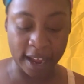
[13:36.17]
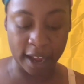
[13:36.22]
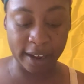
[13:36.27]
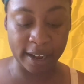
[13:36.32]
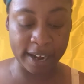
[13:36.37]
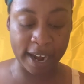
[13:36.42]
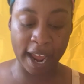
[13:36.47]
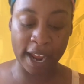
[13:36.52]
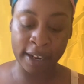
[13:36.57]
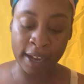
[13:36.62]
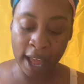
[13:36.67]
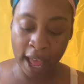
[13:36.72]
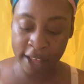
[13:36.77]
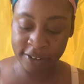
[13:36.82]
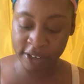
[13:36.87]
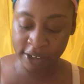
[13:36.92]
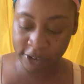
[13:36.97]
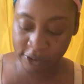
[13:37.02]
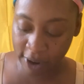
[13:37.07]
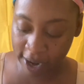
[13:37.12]
I could not
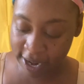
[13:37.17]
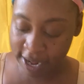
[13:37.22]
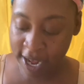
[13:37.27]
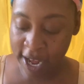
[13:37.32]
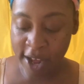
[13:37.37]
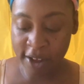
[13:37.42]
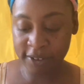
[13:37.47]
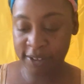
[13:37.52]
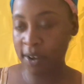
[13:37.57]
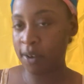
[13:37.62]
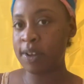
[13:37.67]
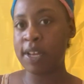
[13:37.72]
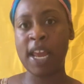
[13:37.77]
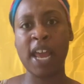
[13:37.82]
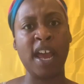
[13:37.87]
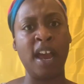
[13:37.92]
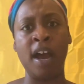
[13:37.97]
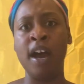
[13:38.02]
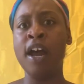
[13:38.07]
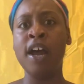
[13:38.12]
concentrate. So,
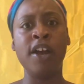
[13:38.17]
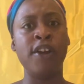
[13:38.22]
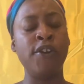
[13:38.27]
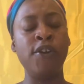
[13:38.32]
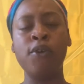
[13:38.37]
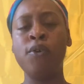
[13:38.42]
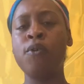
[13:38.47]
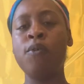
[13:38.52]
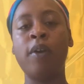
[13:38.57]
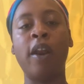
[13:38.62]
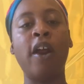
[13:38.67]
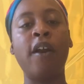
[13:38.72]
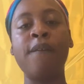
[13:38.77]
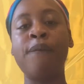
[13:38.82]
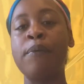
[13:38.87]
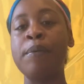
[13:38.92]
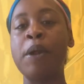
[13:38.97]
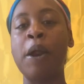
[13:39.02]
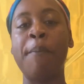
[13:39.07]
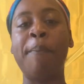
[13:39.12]
yeah, you learn
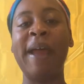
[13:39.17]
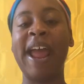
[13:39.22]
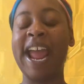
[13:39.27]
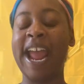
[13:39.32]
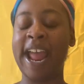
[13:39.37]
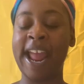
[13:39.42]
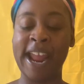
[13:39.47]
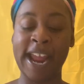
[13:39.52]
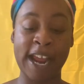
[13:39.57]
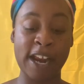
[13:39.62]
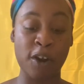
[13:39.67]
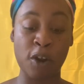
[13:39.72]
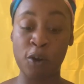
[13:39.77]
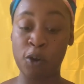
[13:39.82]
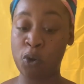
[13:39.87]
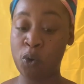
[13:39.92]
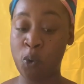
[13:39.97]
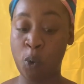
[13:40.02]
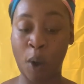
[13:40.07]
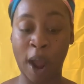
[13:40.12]
from your pain
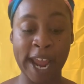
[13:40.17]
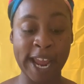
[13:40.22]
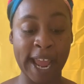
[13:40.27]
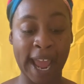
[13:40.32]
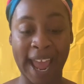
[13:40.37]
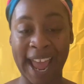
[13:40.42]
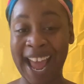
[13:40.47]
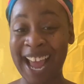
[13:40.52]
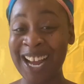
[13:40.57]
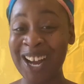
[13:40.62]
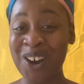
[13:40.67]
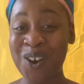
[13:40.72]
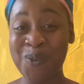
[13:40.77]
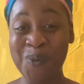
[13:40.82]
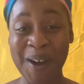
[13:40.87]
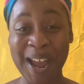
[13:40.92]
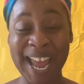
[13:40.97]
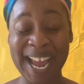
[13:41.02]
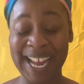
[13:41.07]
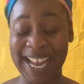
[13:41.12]
quite
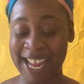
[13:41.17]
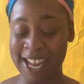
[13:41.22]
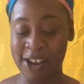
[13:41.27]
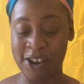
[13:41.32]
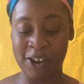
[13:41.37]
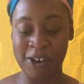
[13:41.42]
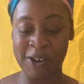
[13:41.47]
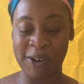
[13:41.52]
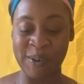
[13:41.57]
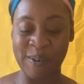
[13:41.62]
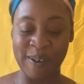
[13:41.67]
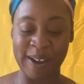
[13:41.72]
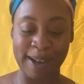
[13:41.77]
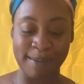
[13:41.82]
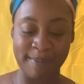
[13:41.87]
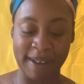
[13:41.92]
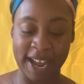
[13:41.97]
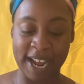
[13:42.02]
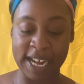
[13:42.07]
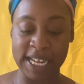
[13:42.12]
quick. You're doing
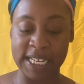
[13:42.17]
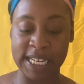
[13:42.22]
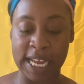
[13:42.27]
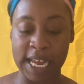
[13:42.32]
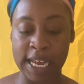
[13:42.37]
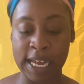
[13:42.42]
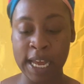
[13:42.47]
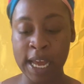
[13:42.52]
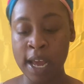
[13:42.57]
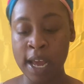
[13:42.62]
amazing,